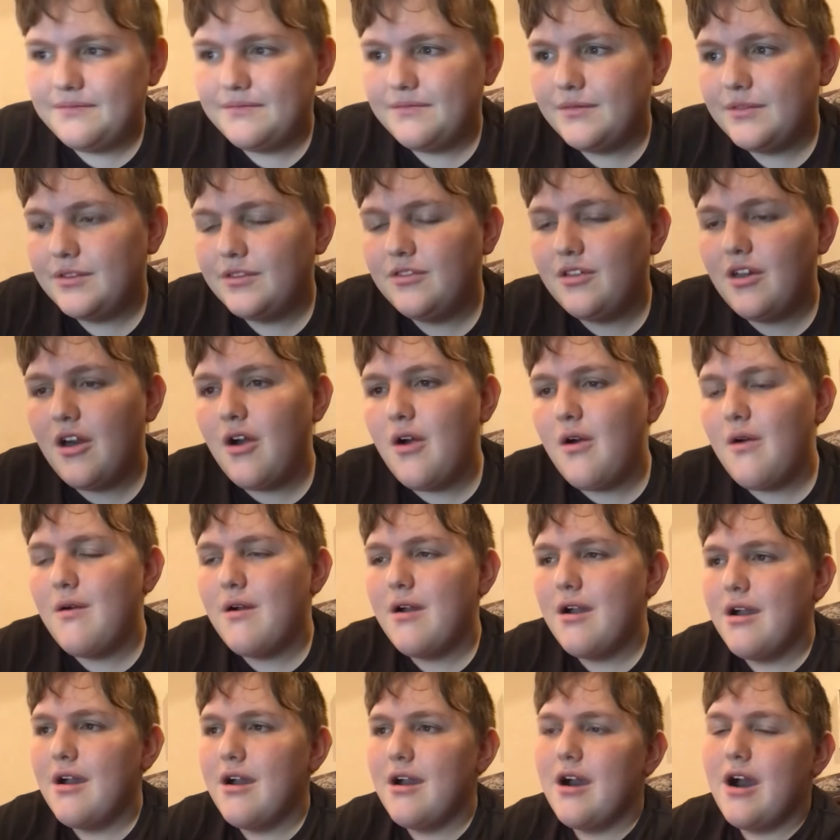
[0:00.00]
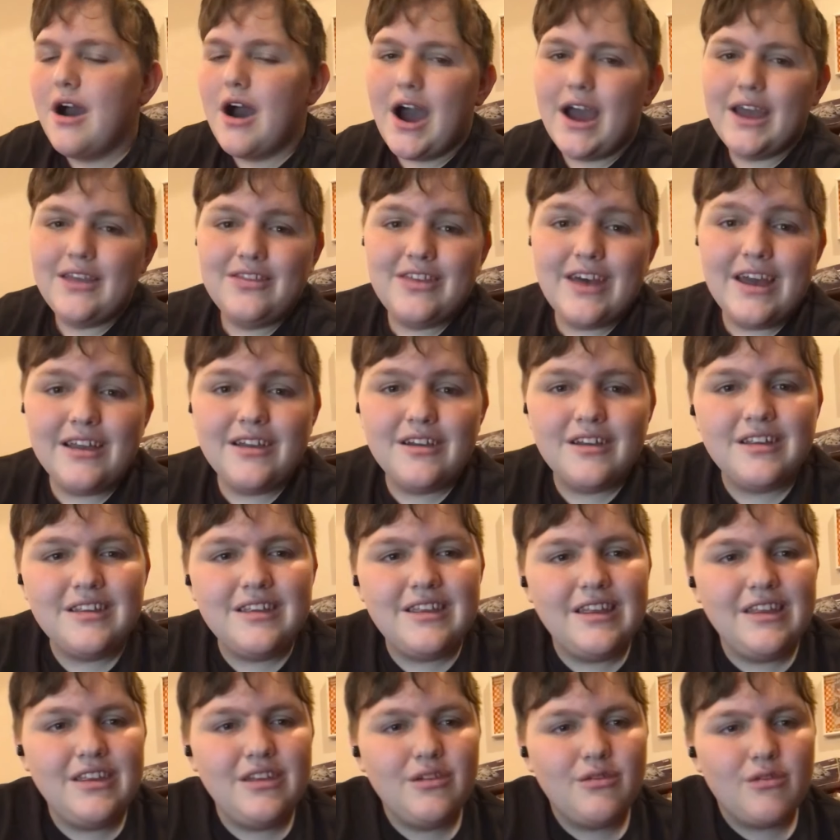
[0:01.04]
So, I then
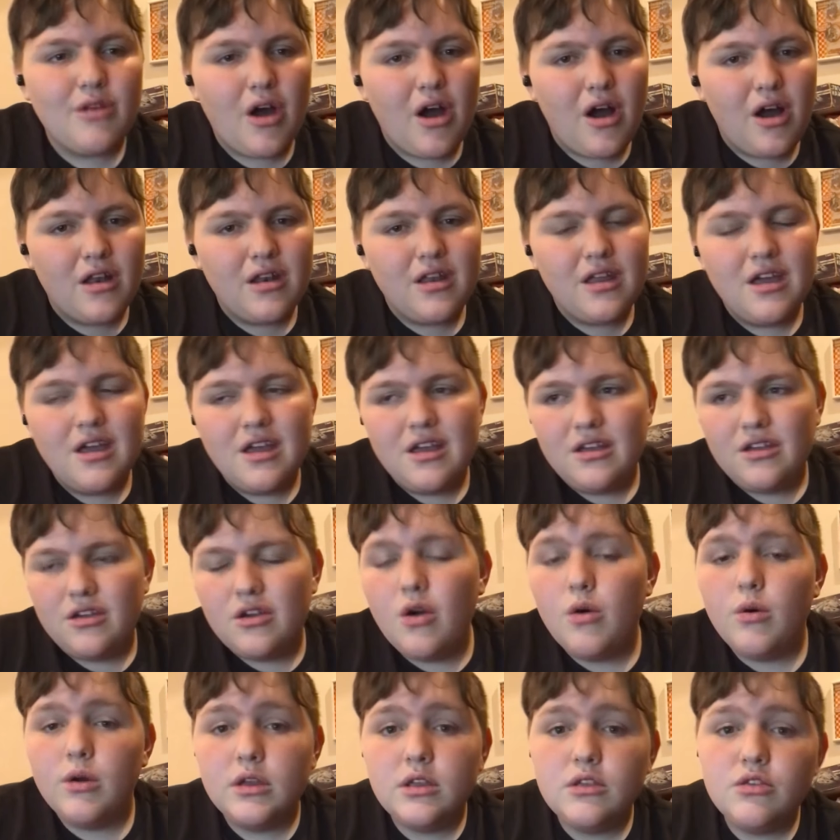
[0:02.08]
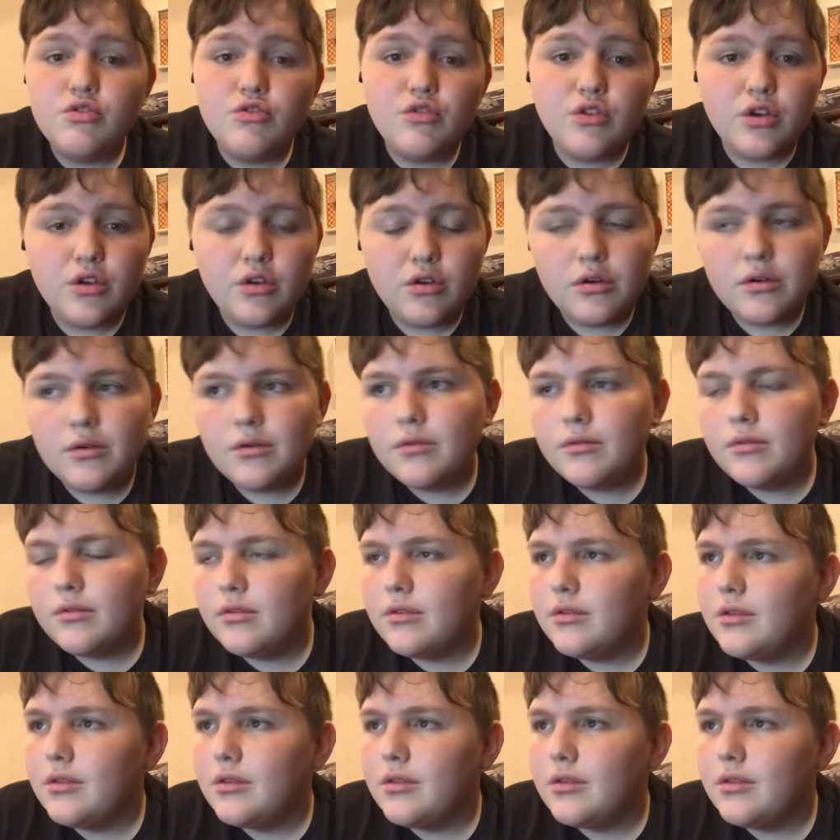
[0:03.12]
continued on, going through,